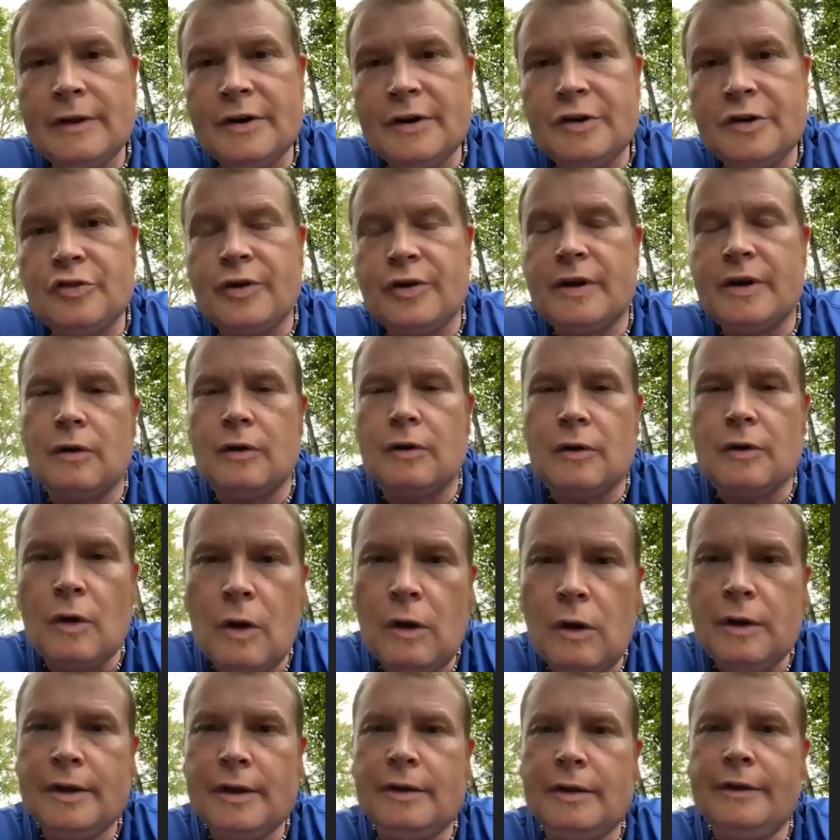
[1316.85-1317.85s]
to drink
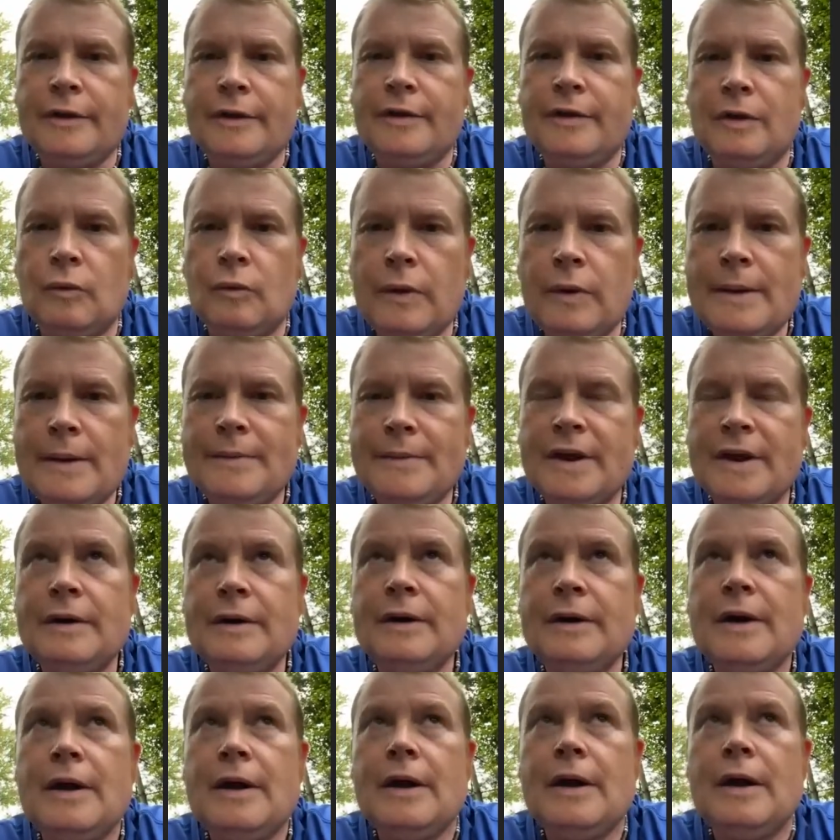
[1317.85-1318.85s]
alcoholically than women,
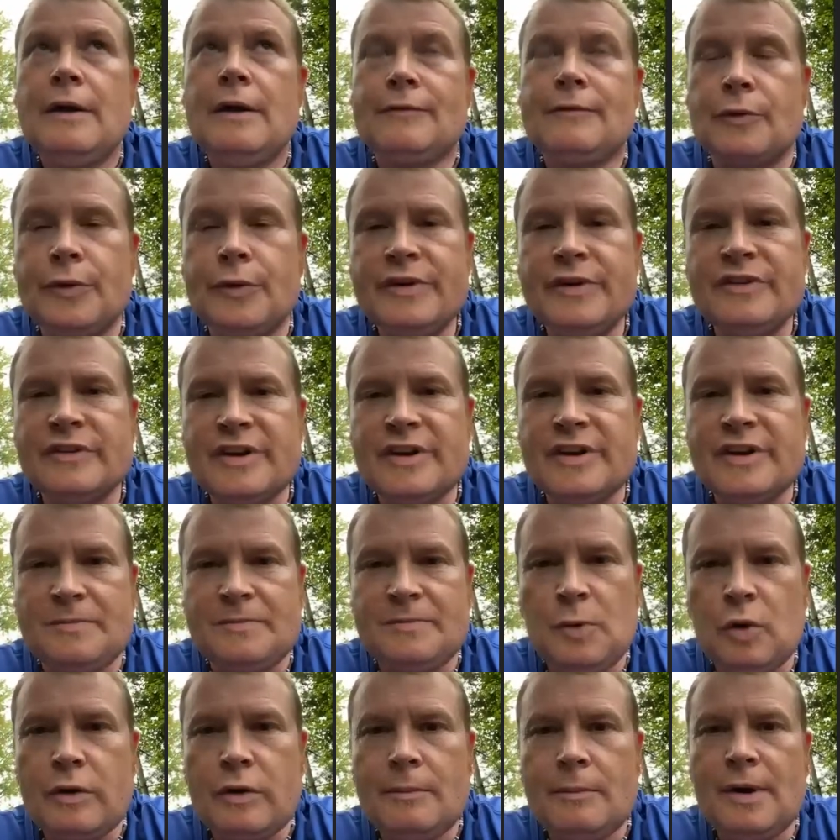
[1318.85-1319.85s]
for reasons I
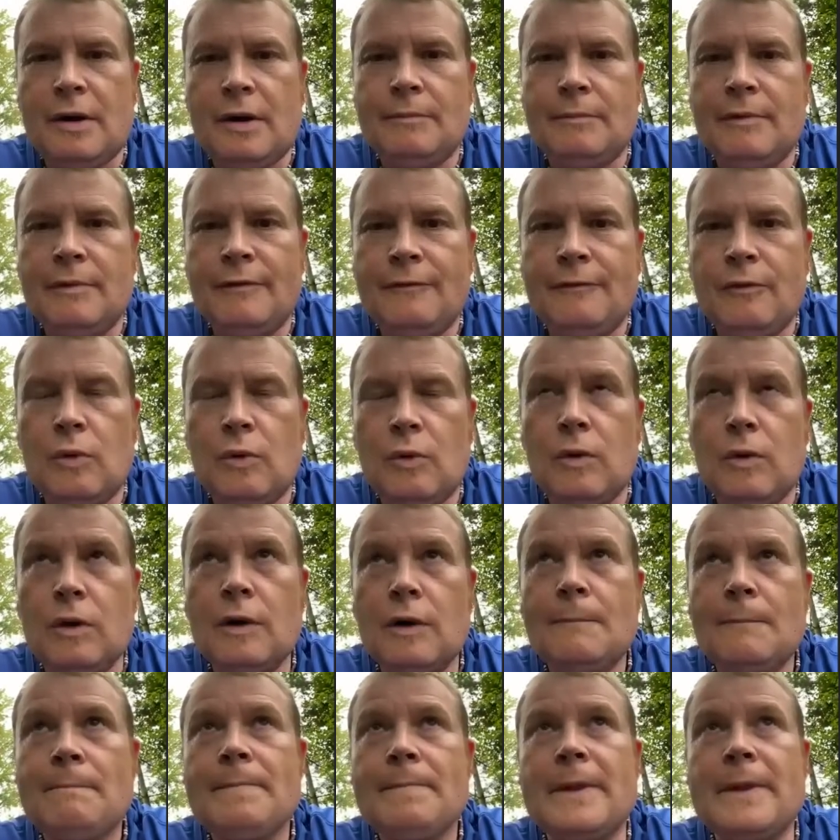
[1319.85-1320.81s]
spoke about before.